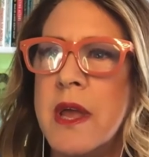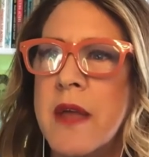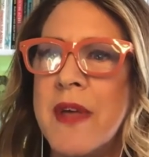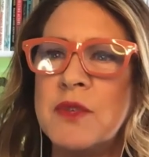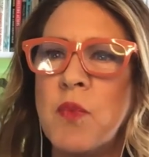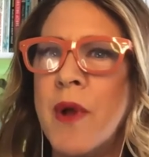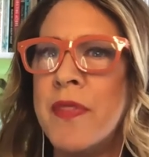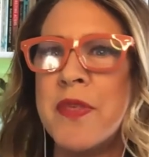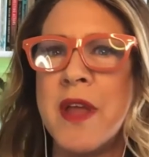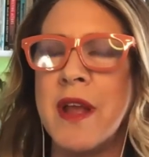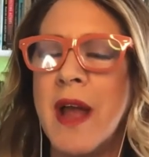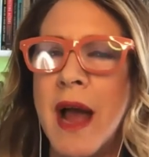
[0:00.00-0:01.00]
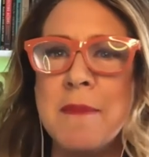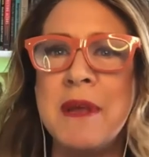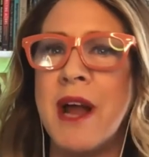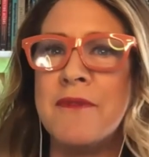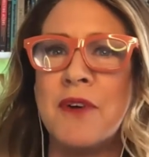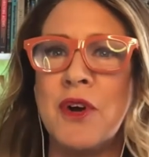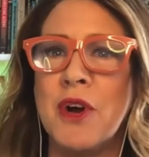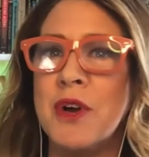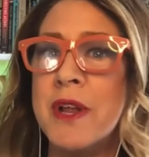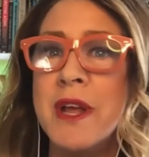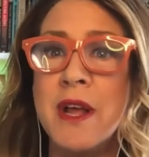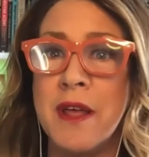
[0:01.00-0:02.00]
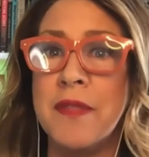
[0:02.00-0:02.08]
Mm-hmm. That's one thing. I mean, I've mm-hmm. heard